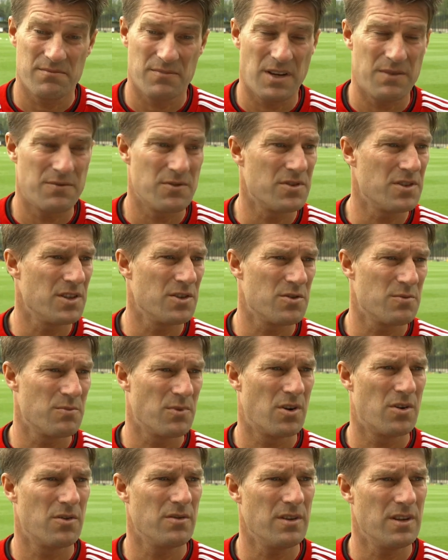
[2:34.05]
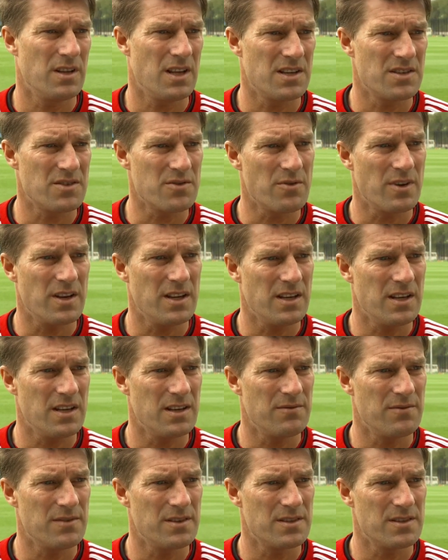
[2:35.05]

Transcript: I have to see tomorrow in the last training if